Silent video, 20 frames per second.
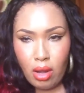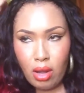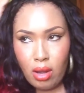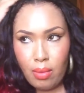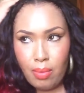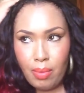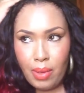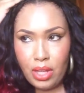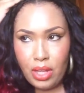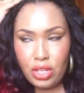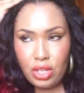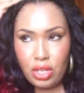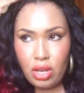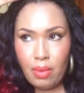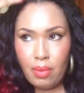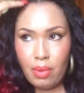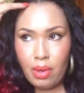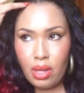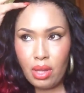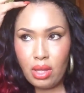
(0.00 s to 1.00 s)
Bajan
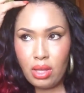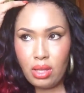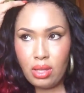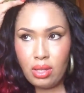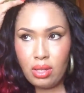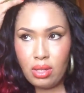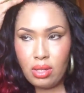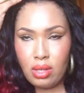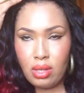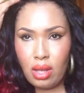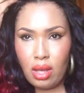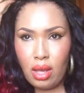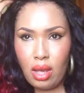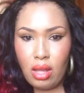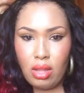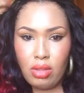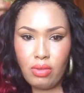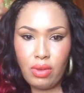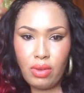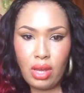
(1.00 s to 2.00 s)
number is
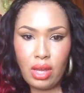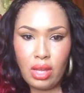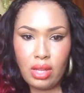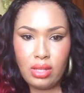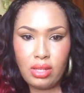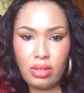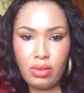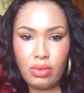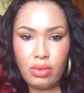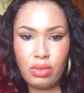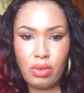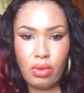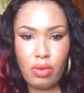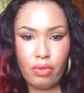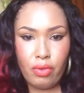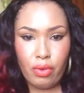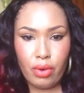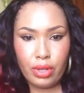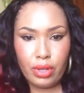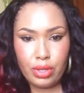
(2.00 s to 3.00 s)

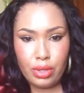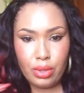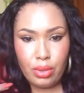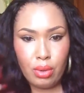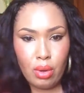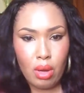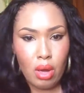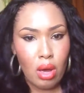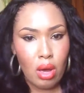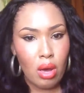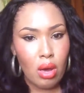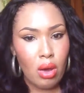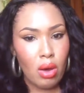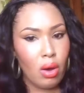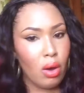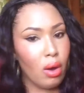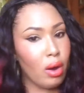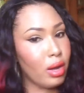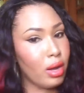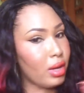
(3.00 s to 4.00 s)
838-0042.
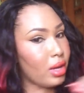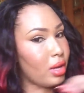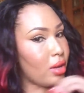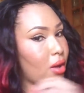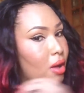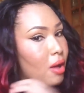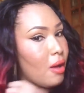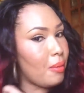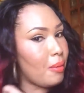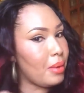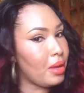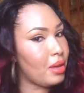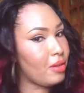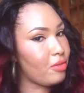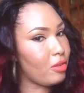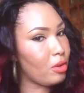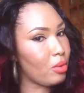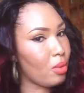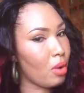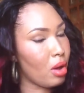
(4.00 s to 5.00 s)
Or you can call me
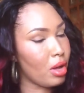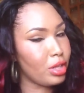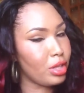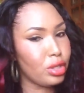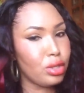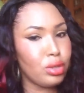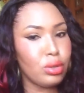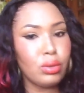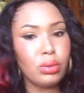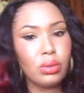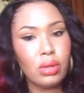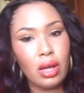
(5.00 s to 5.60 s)
if you want to.